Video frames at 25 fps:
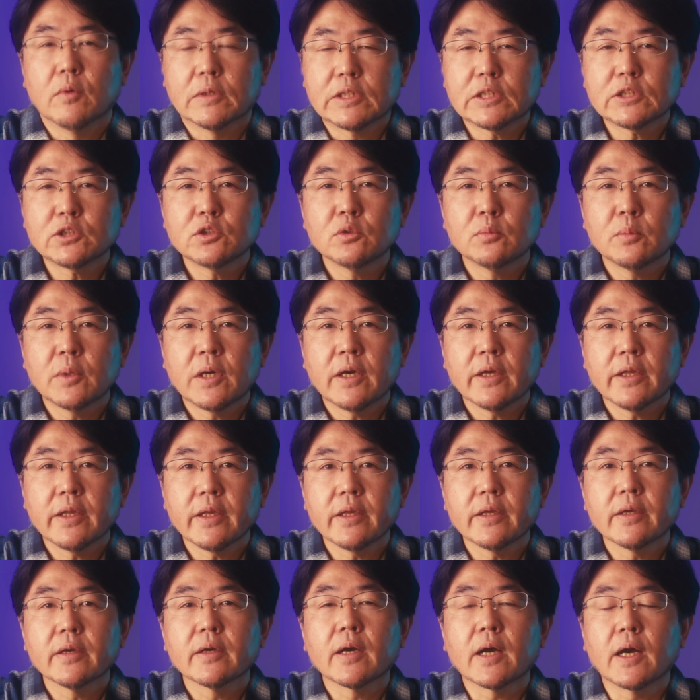
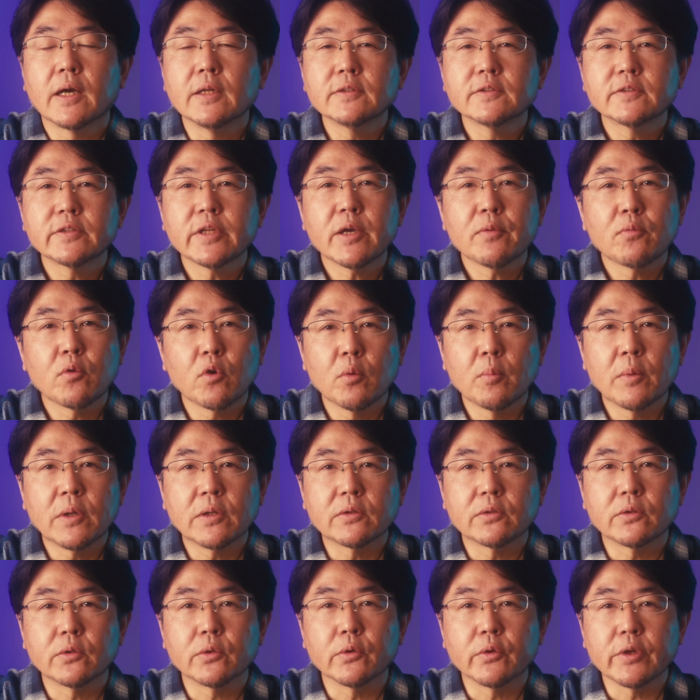Personally, I often
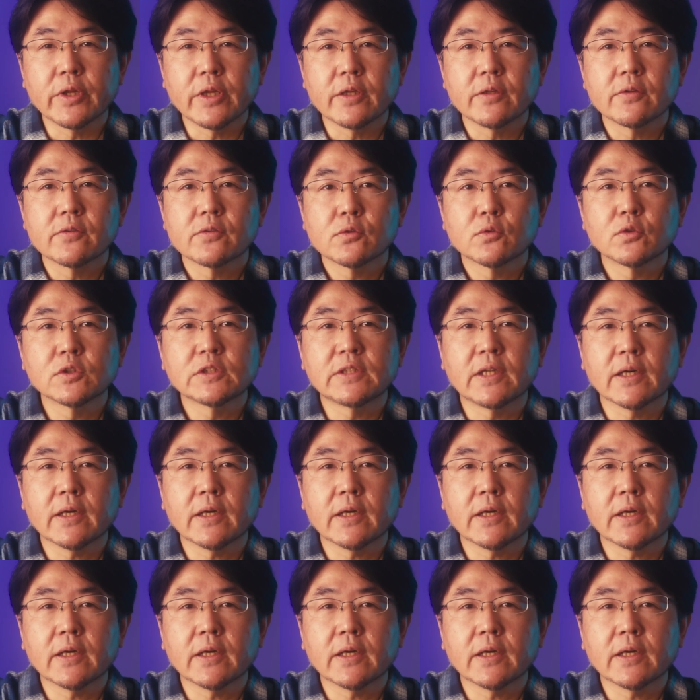shoot at a slightly